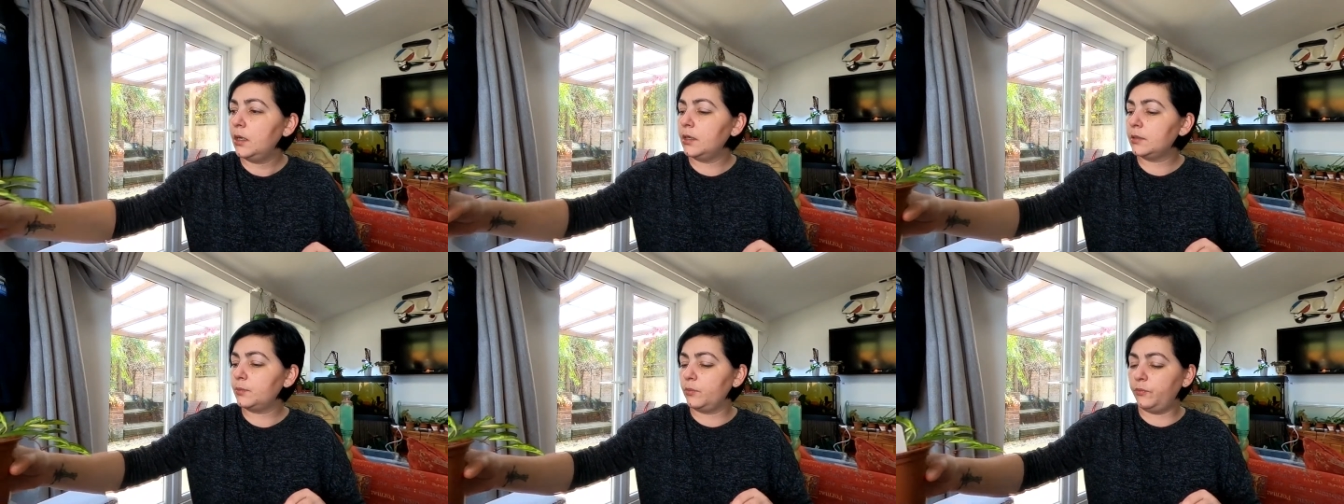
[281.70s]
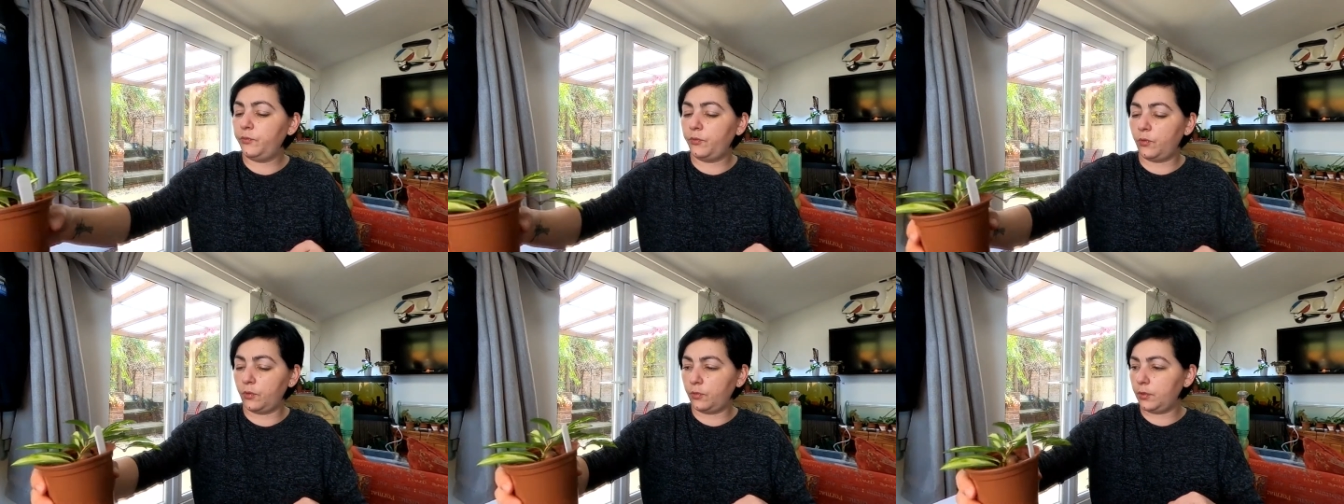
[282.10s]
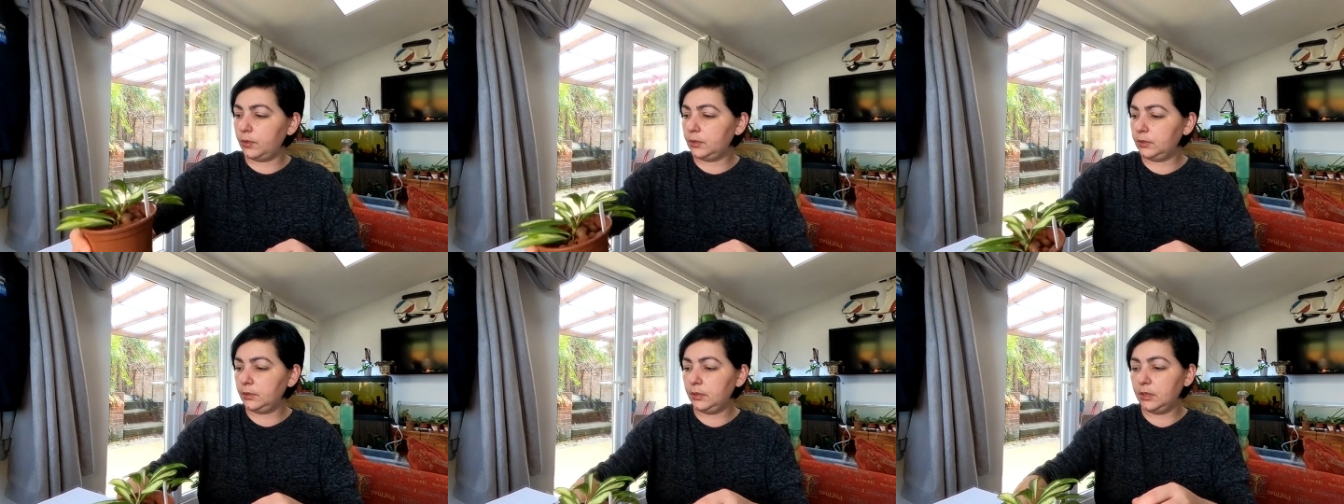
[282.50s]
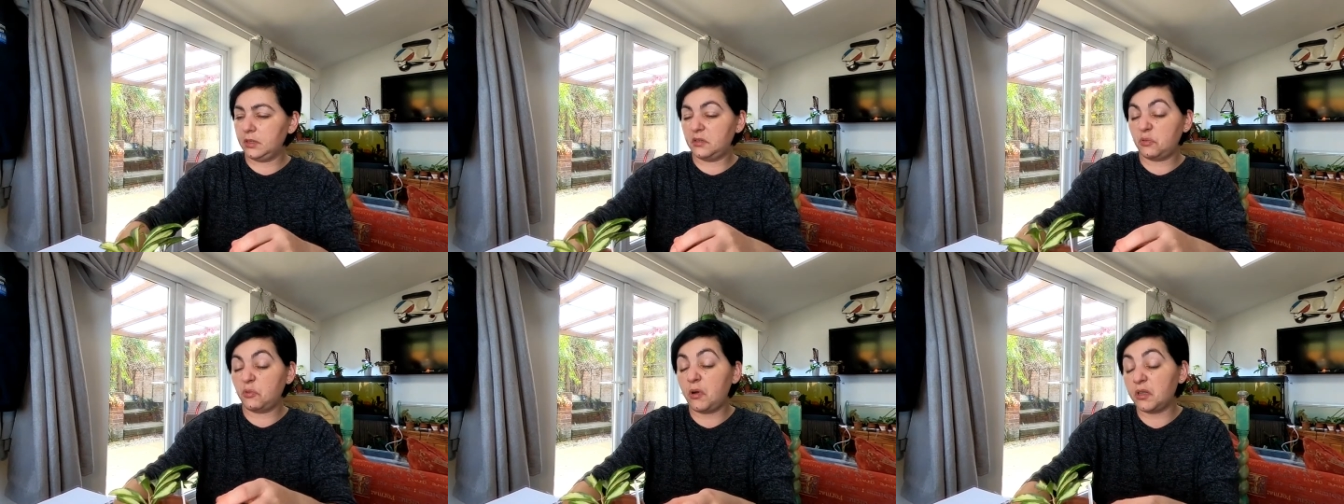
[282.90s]
let's move forward.
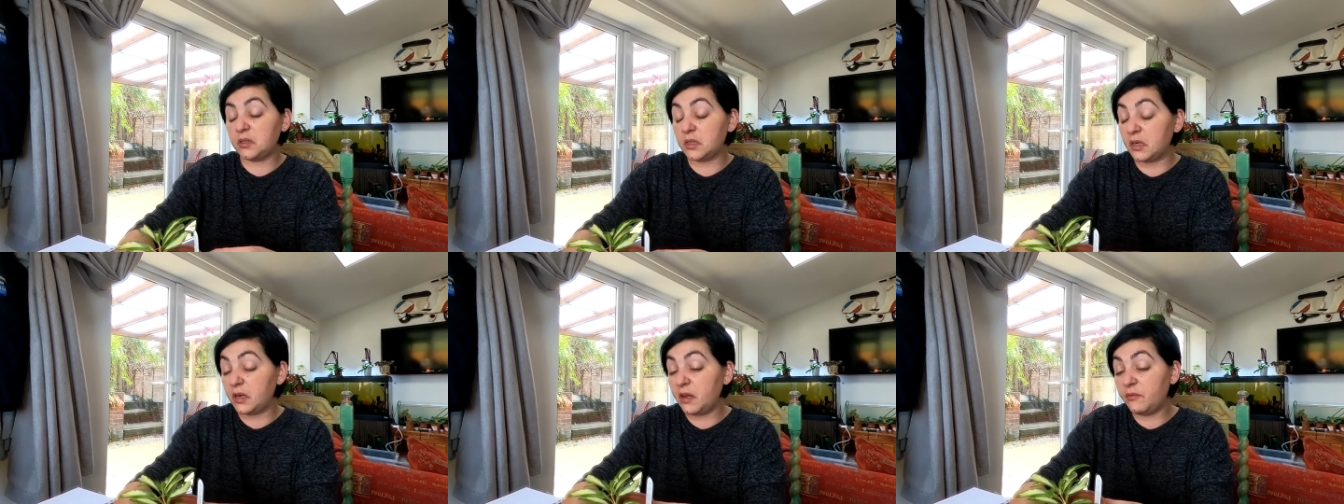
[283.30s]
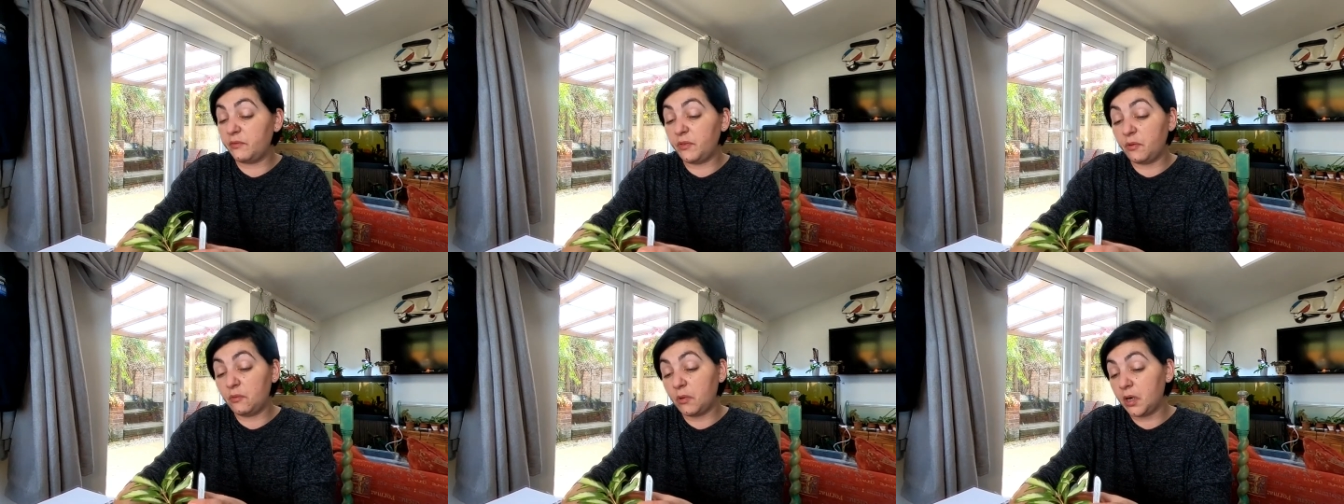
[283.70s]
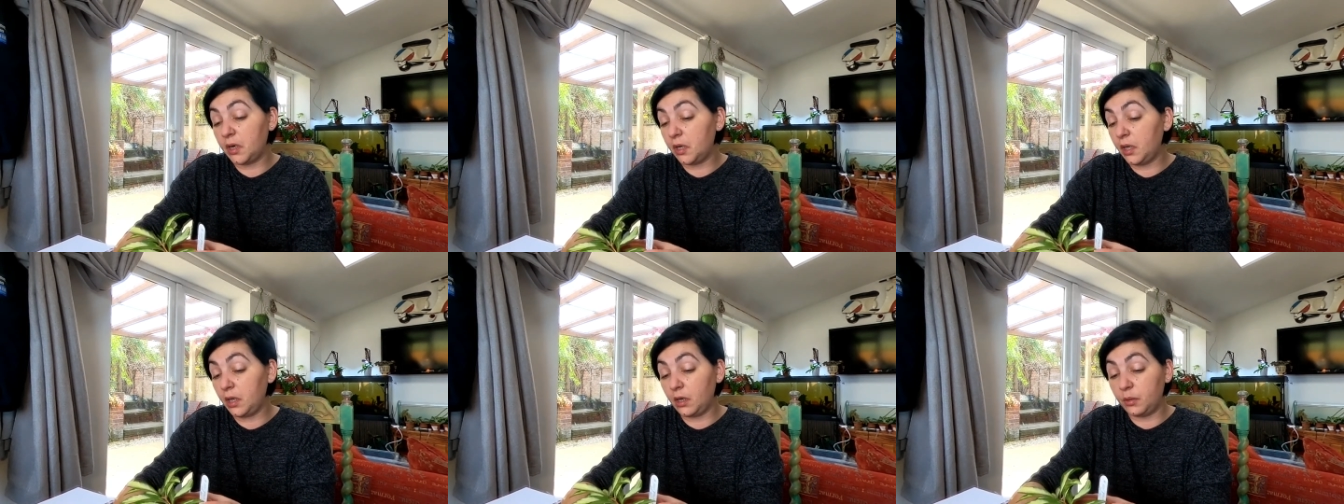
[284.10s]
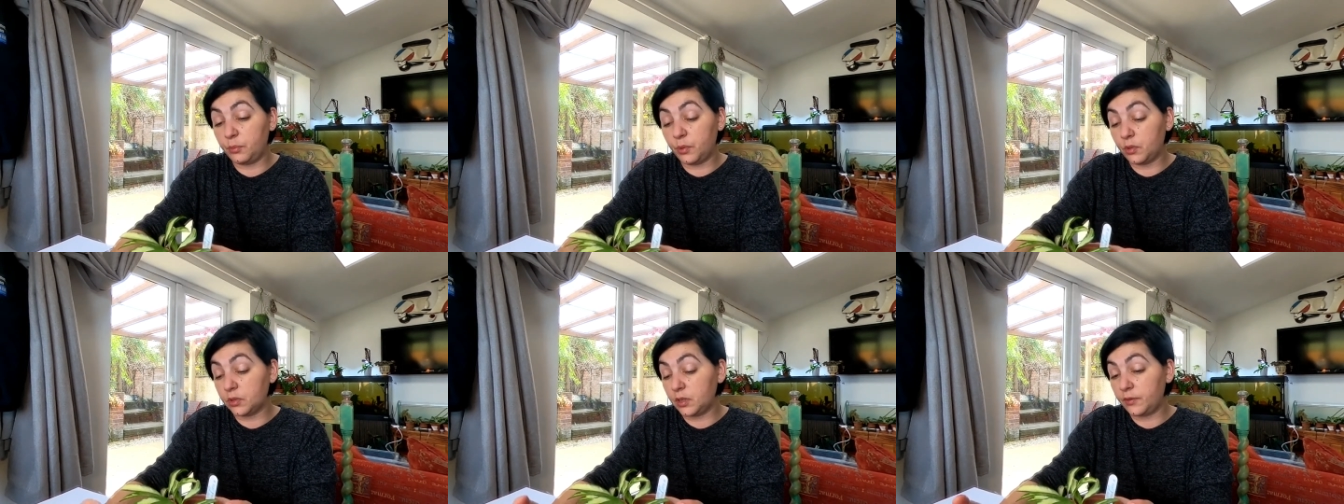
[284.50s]
It's water everywhere here
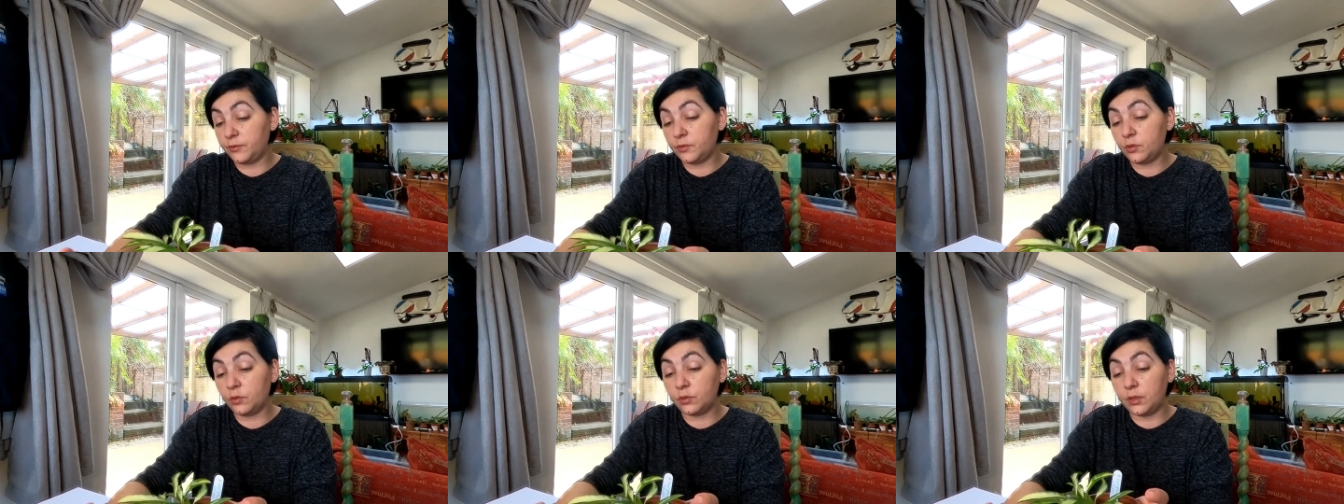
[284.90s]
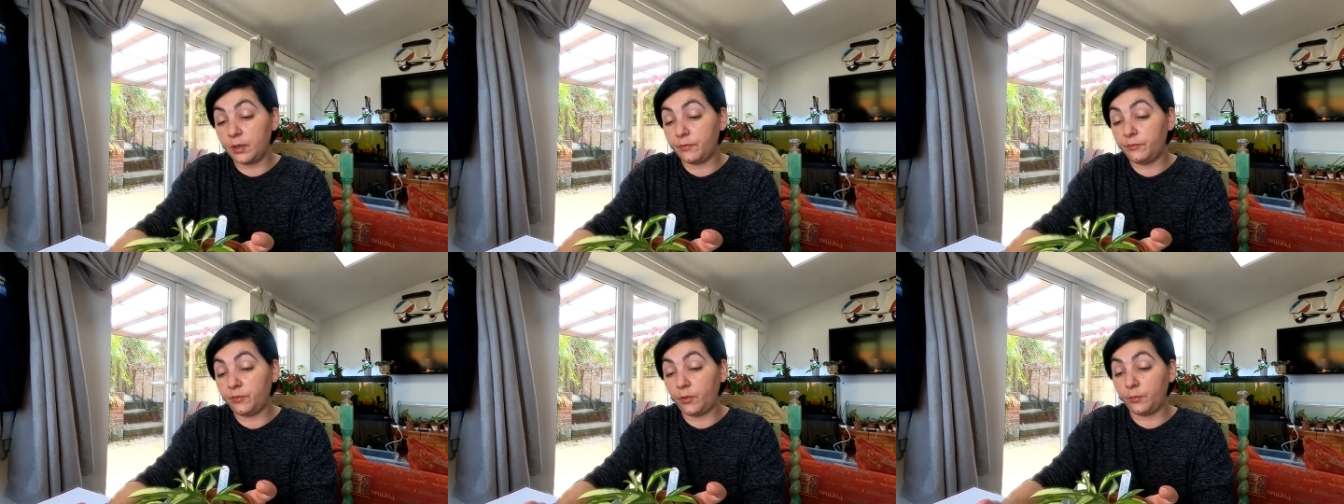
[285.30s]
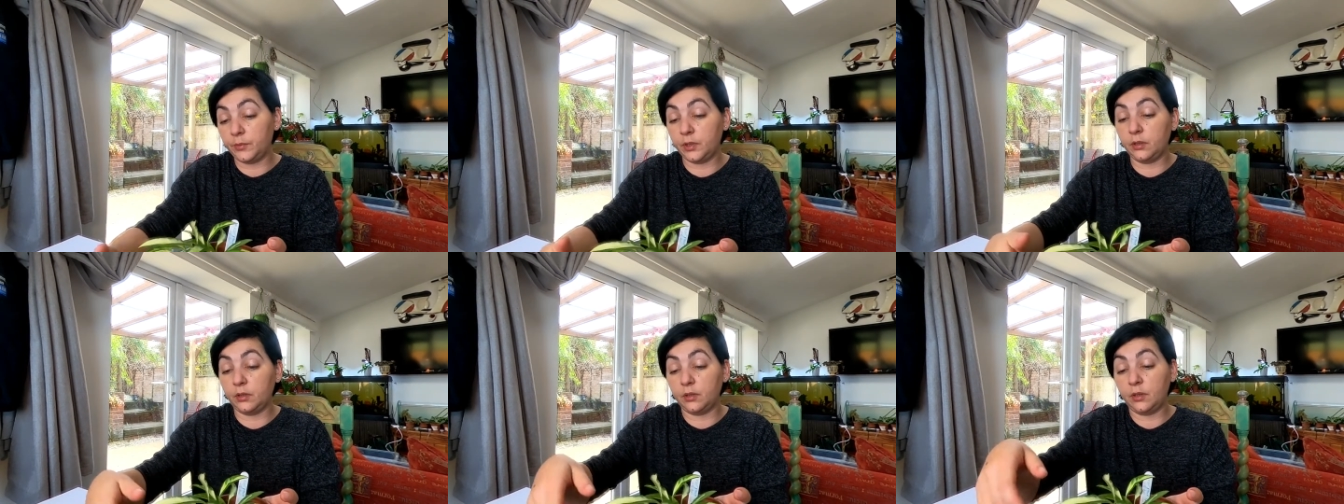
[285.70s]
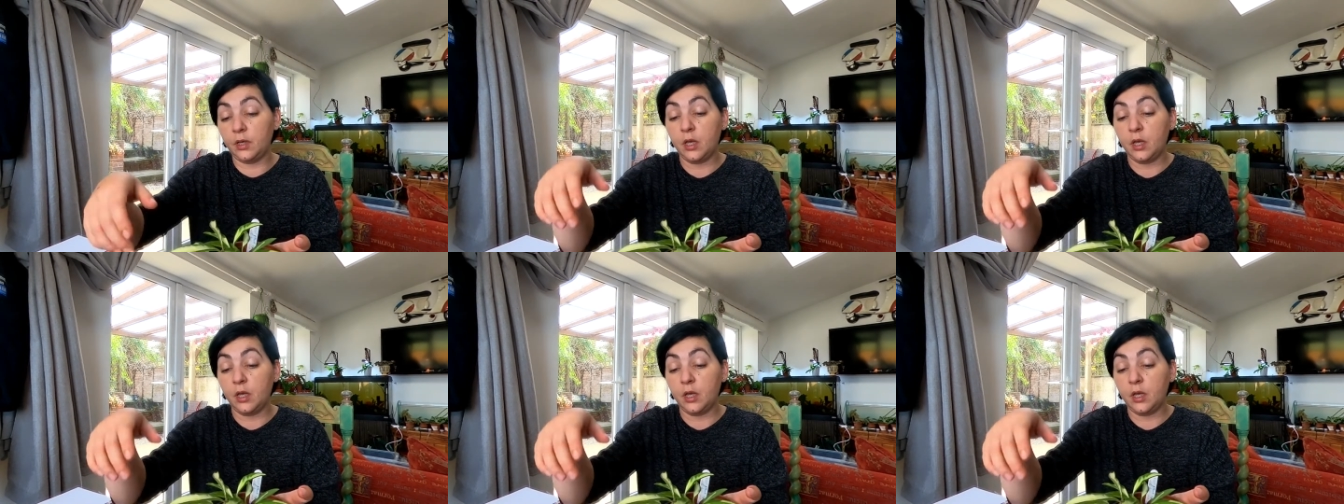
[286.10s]
because I've took them from the